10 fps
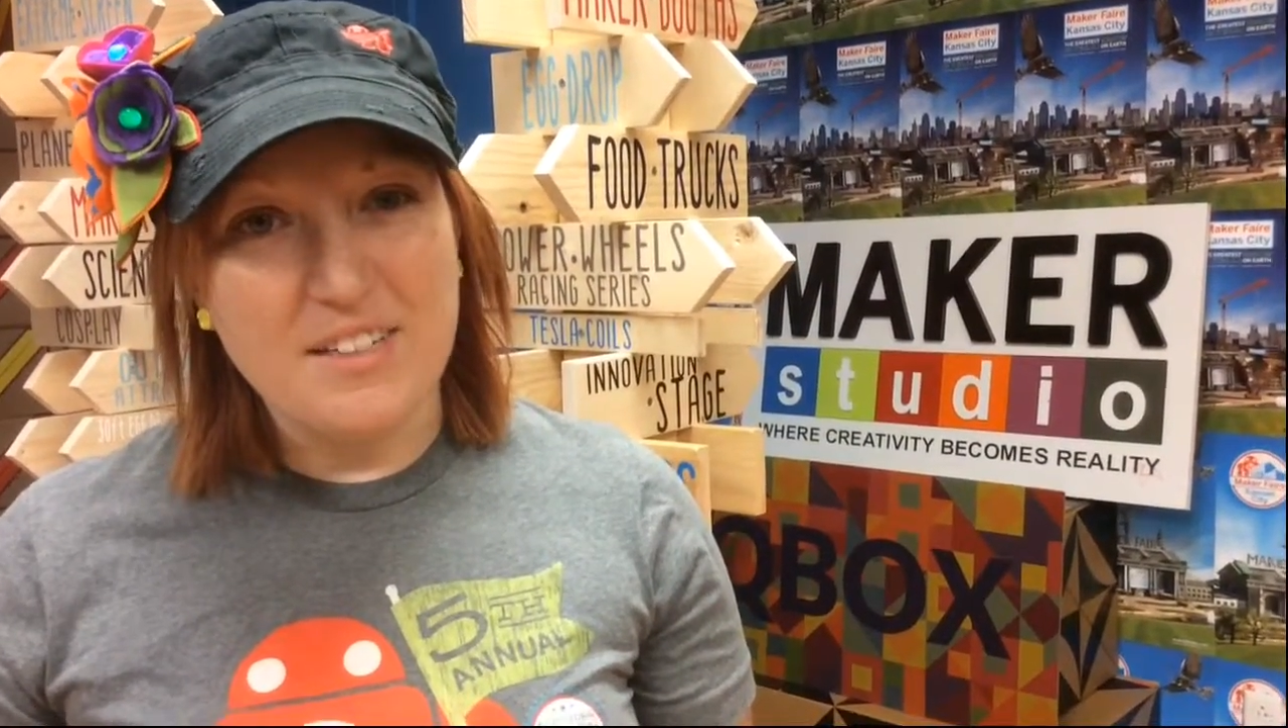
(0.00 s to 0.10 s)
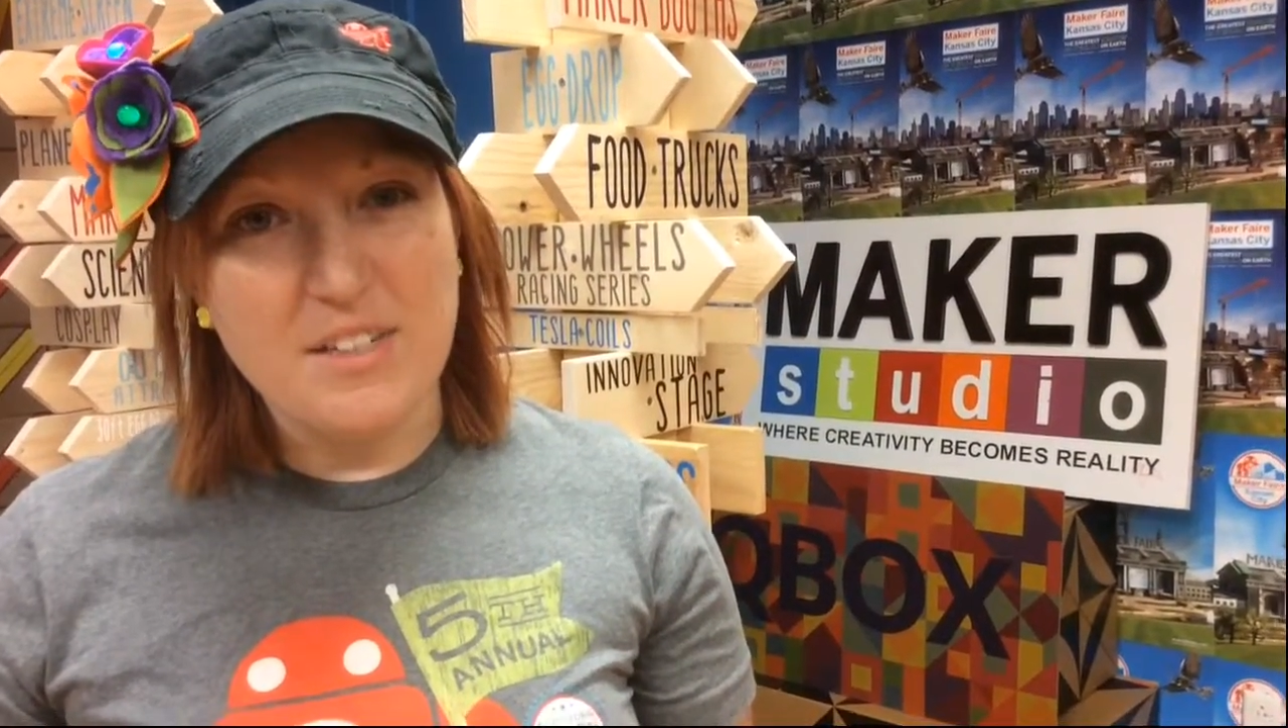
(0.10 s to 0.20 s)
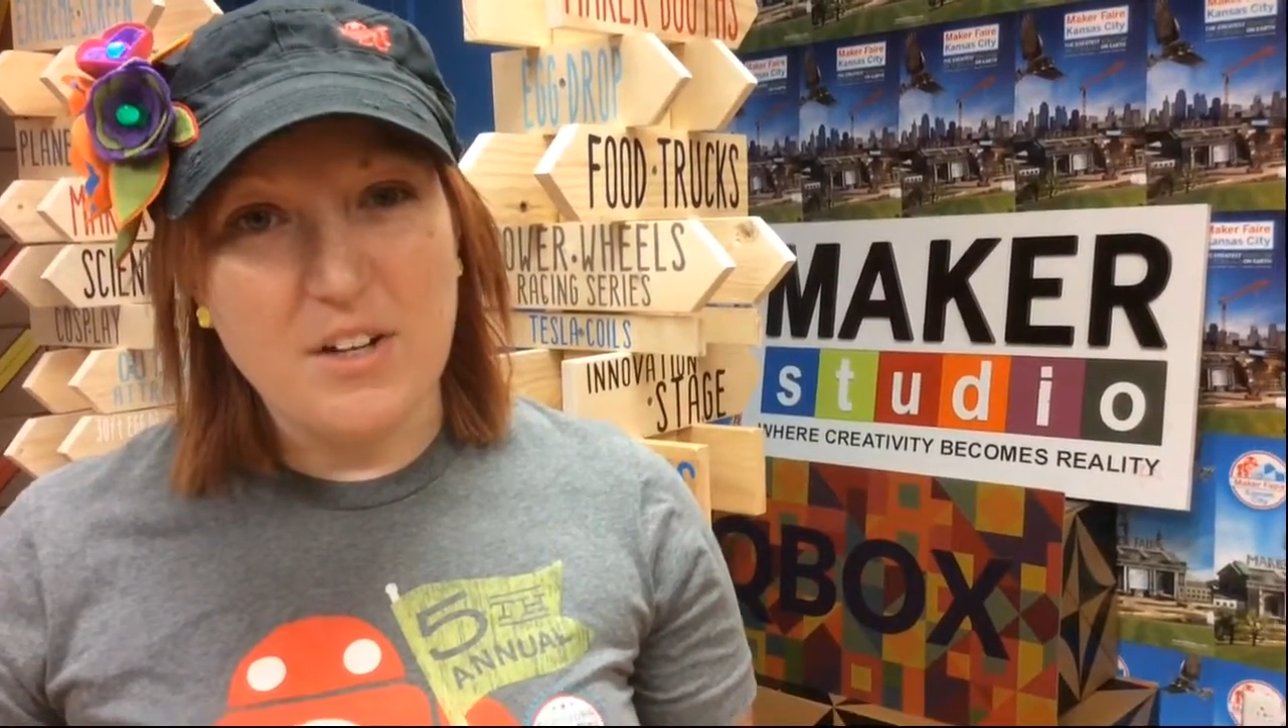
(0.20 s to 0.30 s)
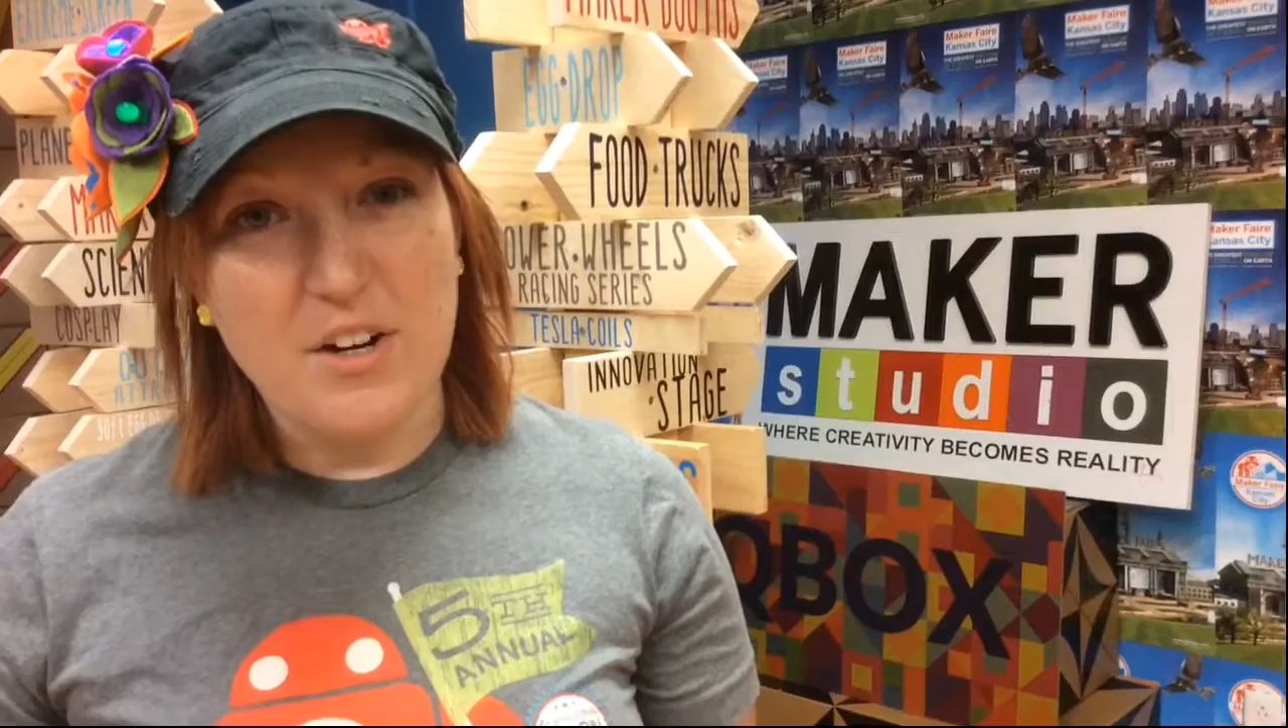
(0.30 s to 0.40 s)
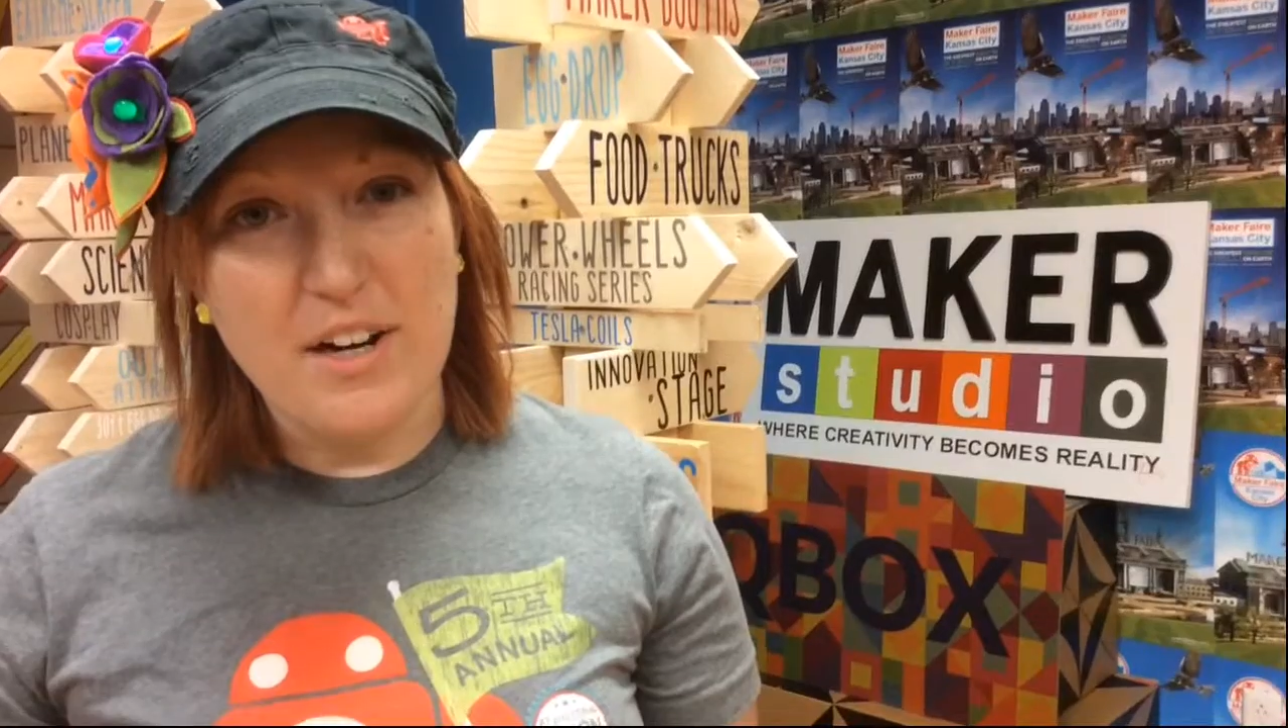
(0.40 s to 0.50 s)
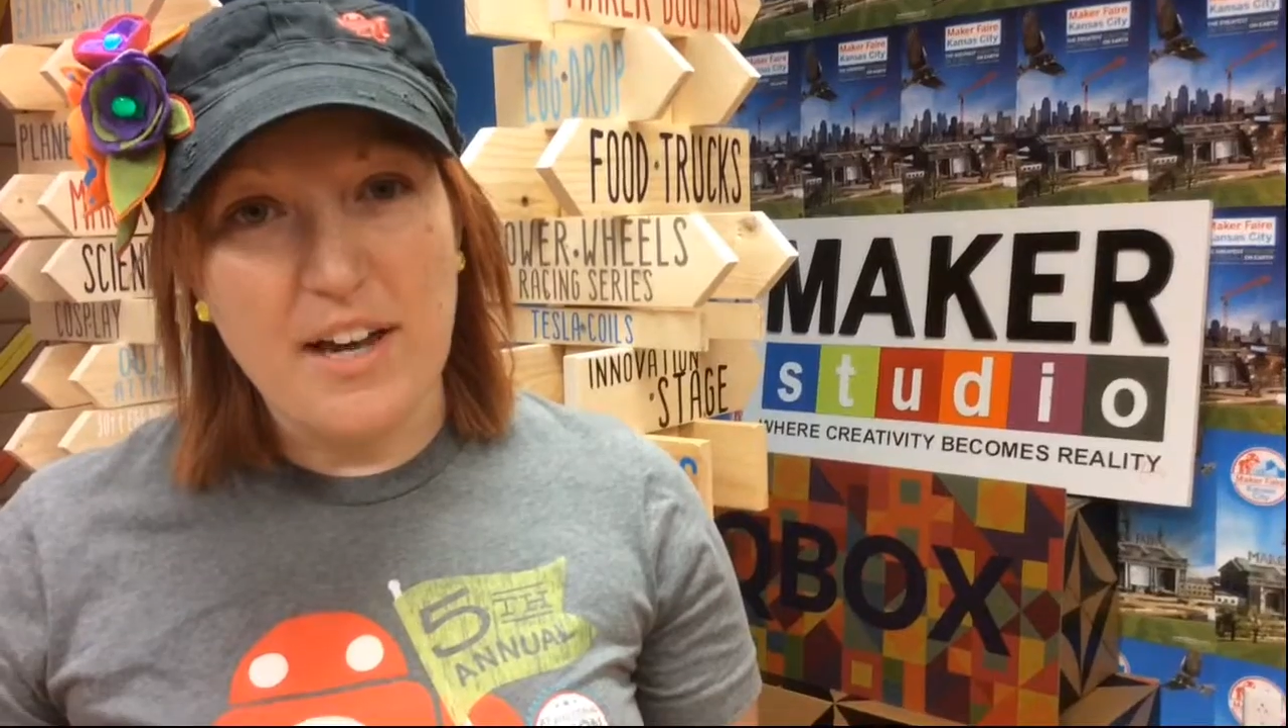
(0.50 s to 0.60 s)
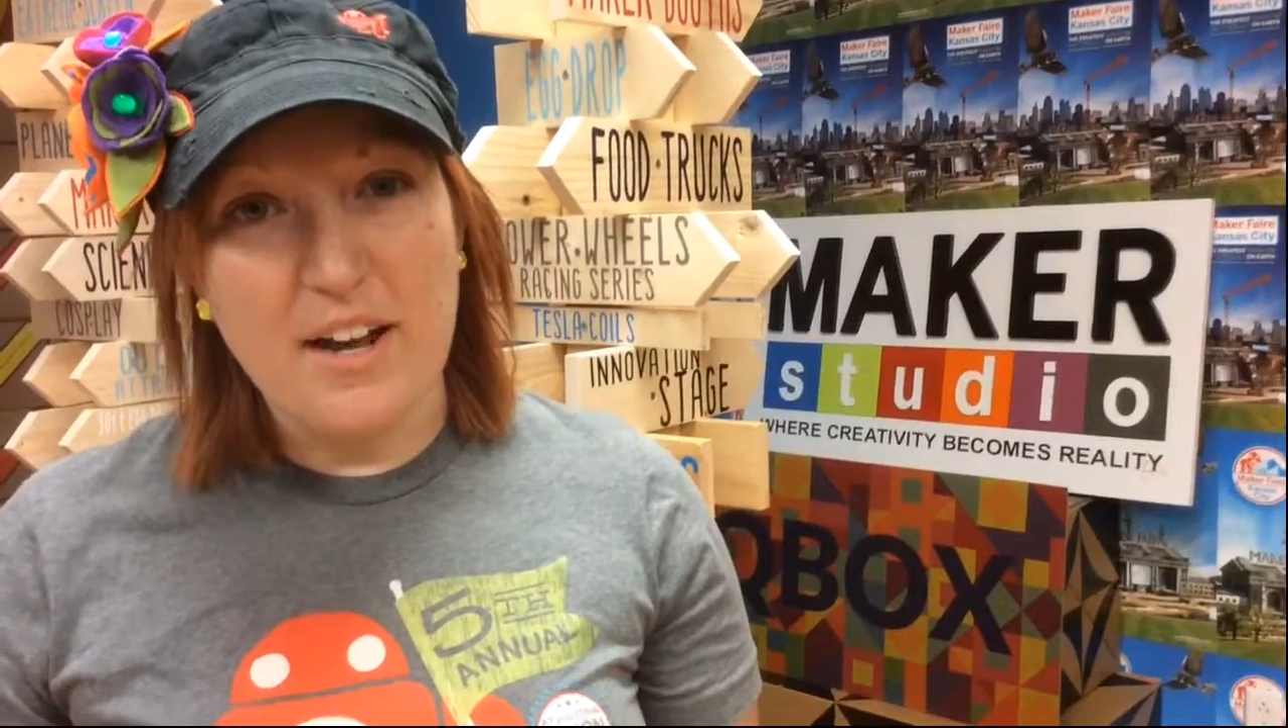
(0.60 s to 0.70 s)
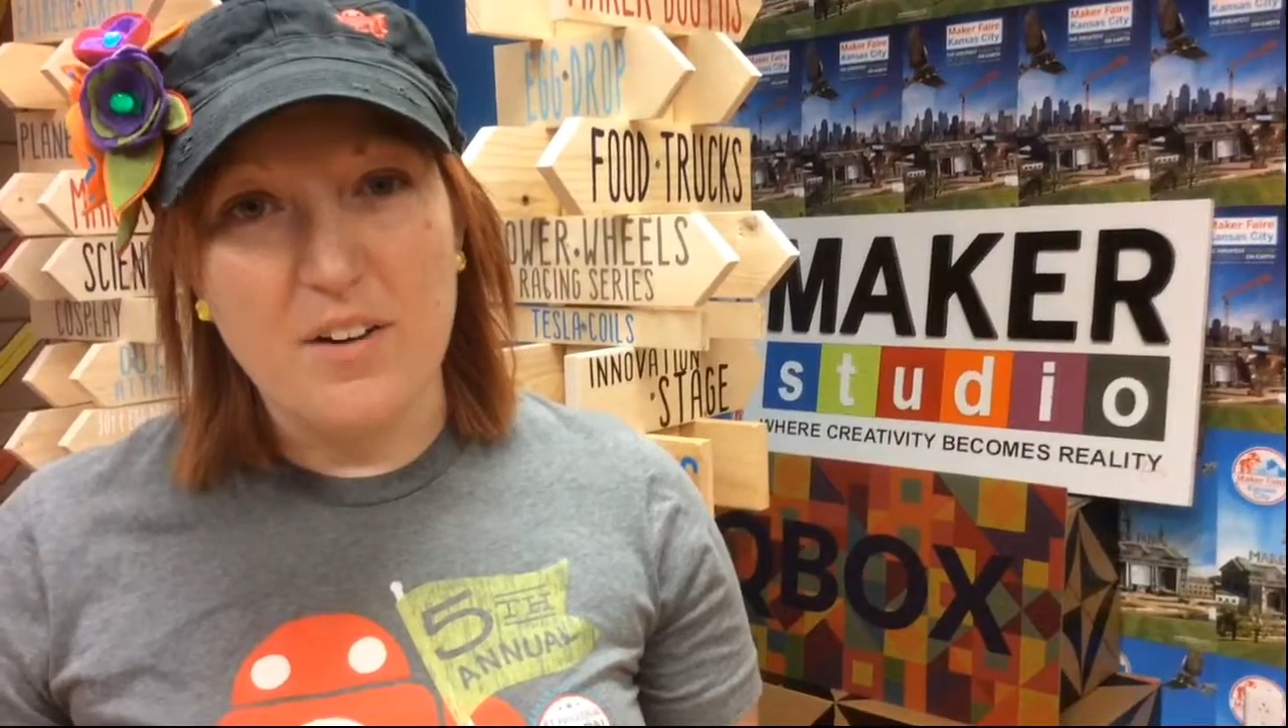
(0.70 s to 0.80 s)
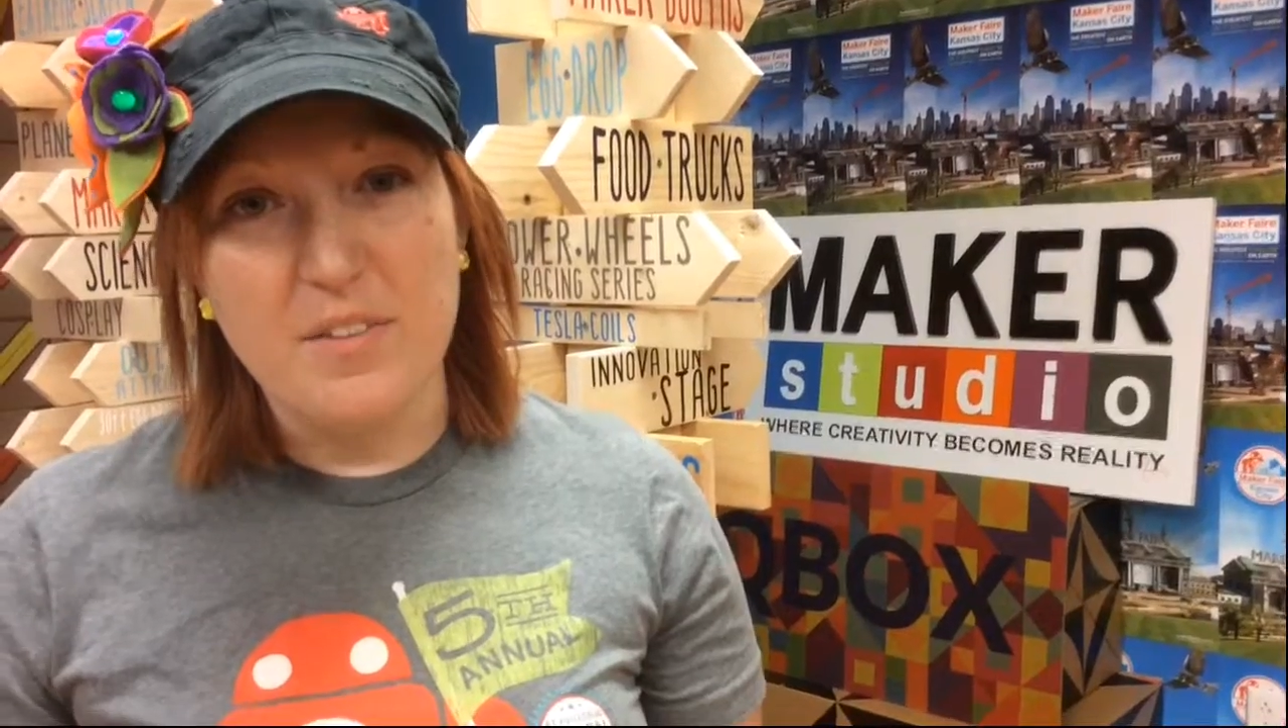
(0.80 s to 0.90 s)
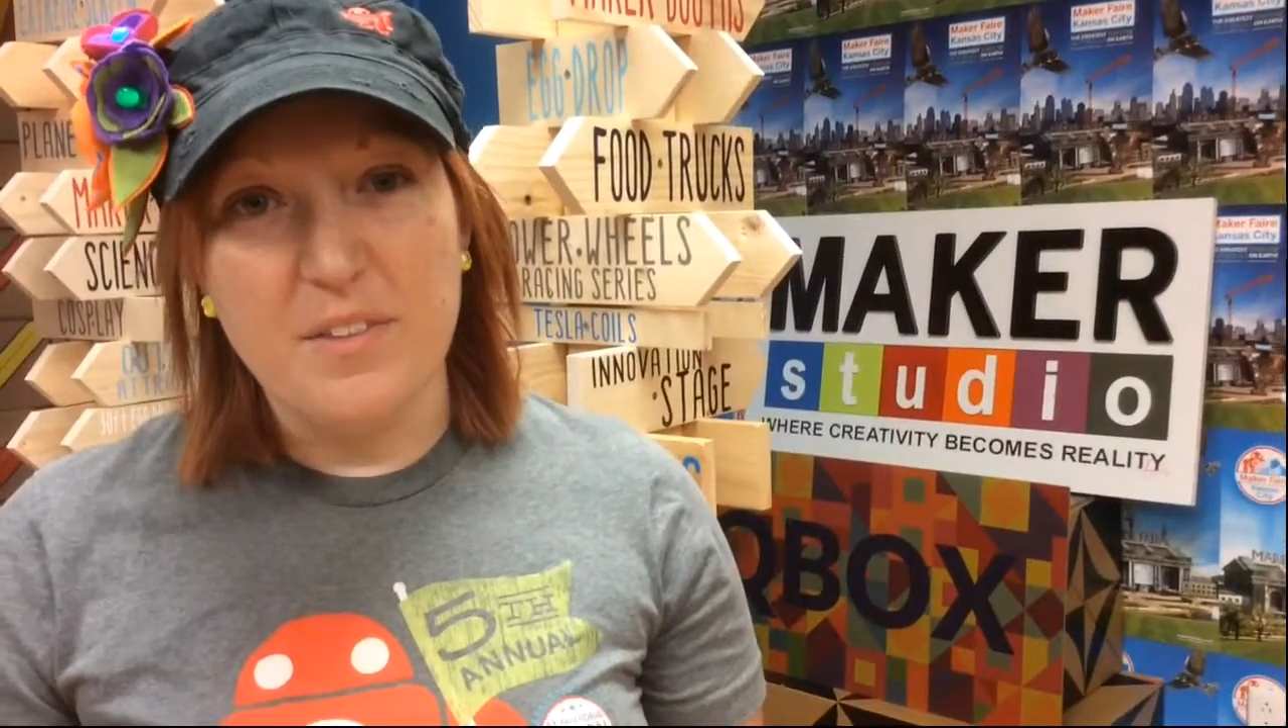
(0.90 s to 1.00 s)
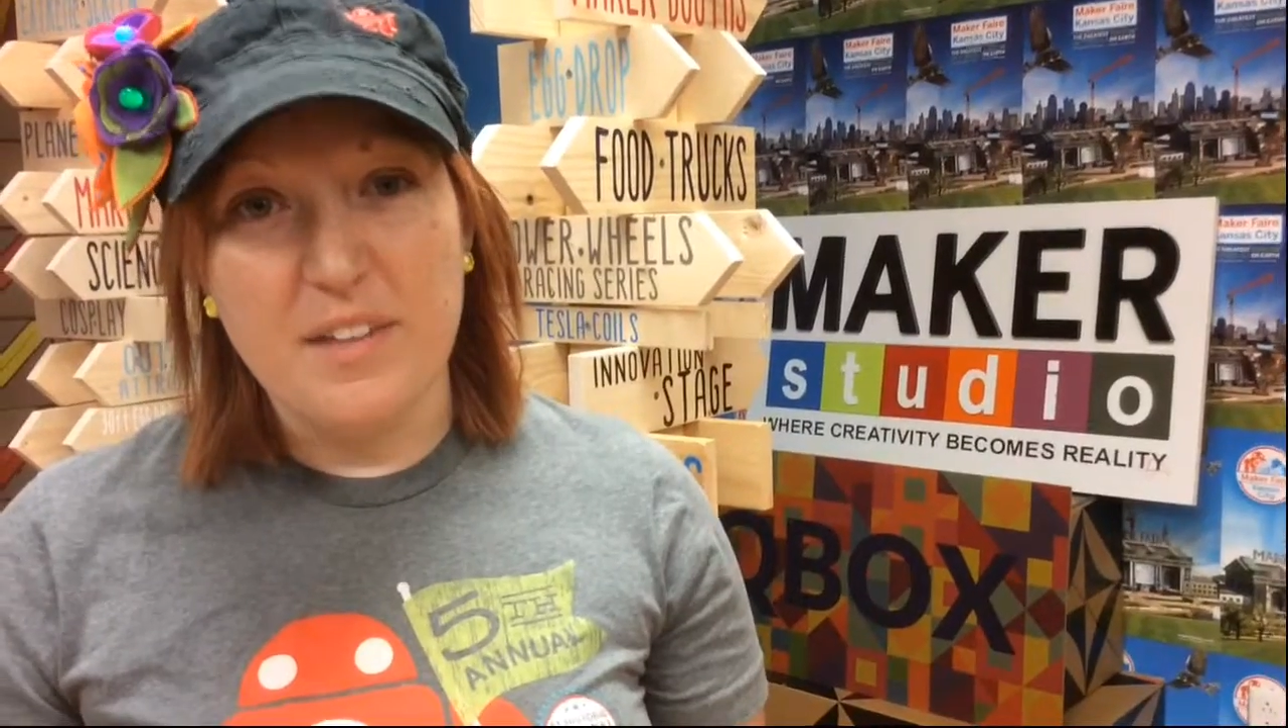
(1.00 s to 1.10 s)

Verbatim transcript: starting out.